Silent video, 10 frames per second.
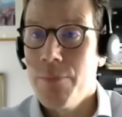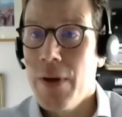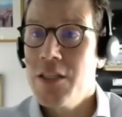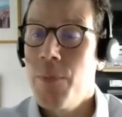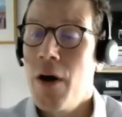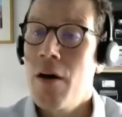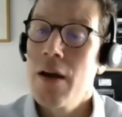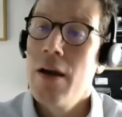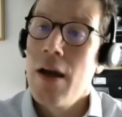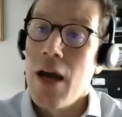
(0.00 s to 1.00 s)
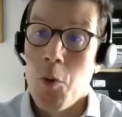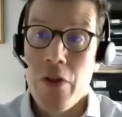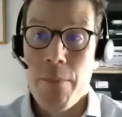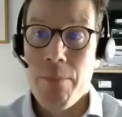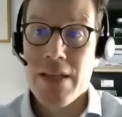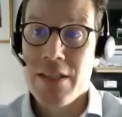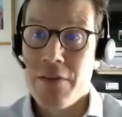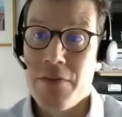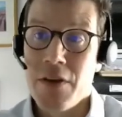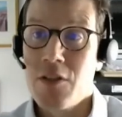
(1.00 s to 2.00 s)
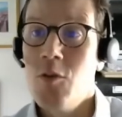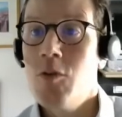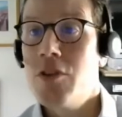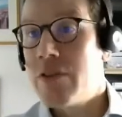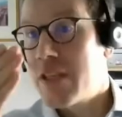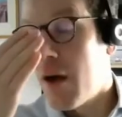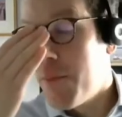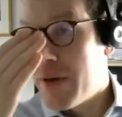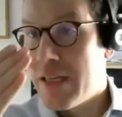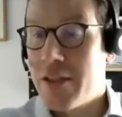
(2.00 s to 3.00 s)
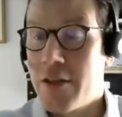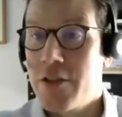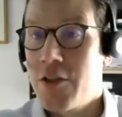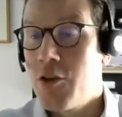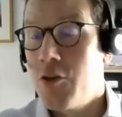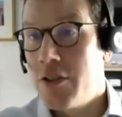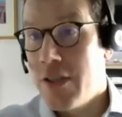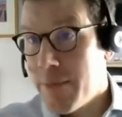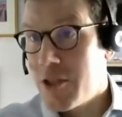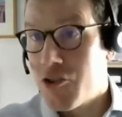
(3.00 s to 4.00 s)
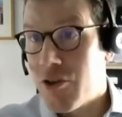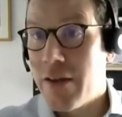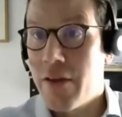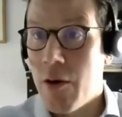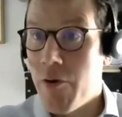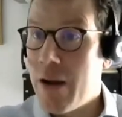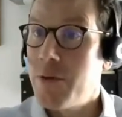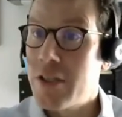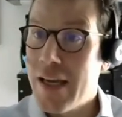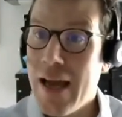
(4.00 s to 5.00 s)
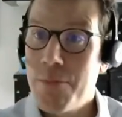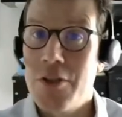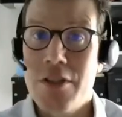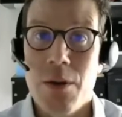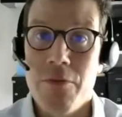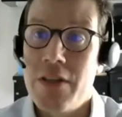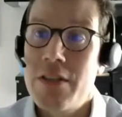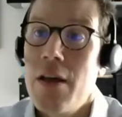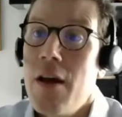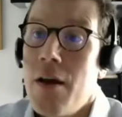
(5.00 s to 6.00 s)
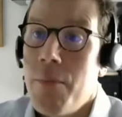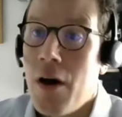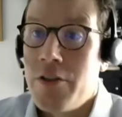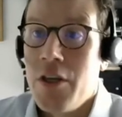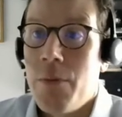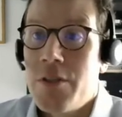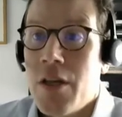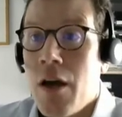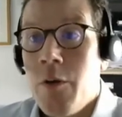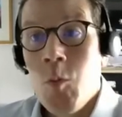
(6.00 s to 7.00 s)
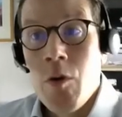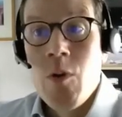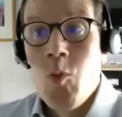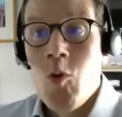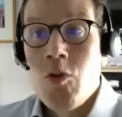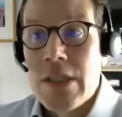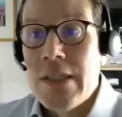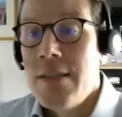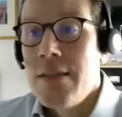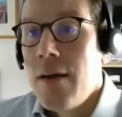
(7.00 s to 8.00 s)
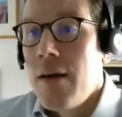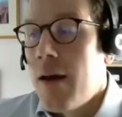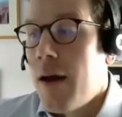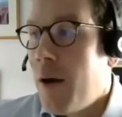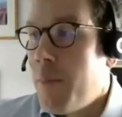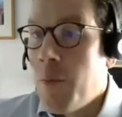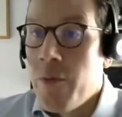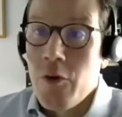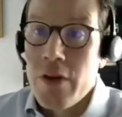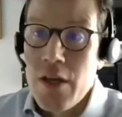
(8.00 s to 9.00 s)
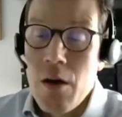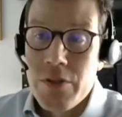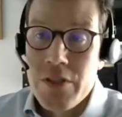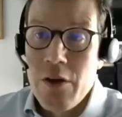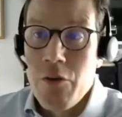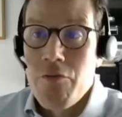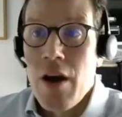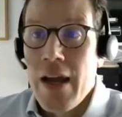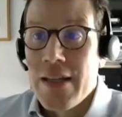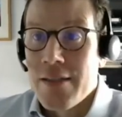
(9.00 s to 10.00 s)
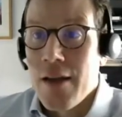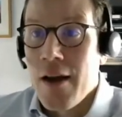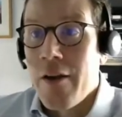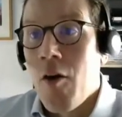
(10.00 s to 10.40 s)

benchmark. And what that meant in the first quarter is companies that could demonstrate that they were able to capture some of this margin upside were rewarded. Um, and we've got examples here on the right hand side